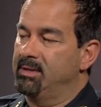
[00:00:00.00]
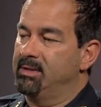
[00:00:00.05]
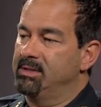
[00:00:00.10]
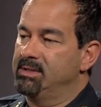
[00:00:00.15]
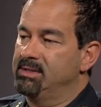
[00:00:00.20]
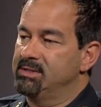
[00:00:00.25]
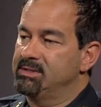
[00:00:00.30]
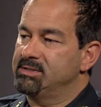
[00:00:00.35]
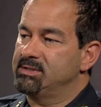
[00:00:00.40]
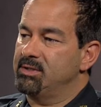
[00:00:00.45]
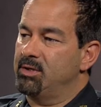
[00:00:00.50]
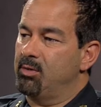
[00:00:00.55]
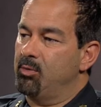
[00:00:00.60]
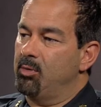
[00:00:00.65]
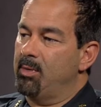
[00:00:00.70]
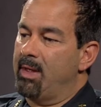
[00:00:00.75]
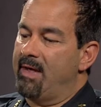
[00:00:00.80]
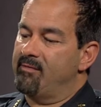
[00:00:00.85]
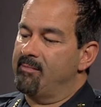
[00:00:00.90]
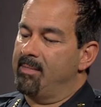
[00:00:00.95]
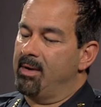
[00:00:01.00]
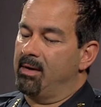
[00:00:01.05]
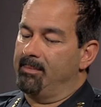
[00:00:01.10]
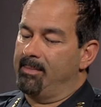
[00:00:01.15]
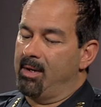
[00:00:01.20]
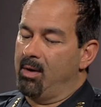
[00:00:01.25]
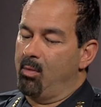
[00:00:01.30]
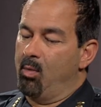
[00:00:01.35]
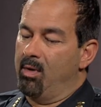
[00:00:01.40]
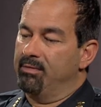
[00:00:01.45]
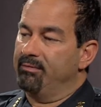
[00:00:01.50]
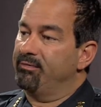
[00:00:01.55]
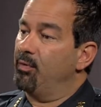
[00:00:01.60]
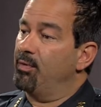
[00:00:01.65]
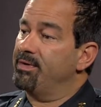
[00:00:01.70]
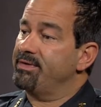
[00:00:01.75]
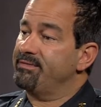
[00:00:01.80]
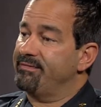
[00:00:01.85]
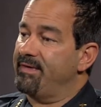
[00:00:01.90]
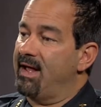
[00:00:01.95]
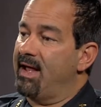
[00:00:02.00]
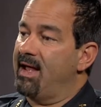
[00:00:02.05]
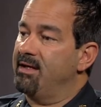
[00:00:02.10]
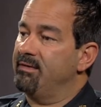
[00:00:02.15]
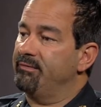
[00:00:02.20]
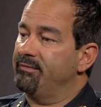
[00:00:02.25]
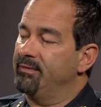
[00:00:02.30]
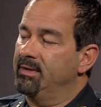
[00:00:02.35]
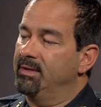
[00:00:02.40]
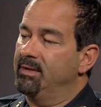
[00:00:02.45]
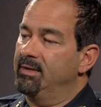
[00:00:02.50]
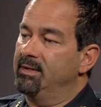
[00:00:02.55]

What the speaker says: Mm-hmm. So we'll have about 145.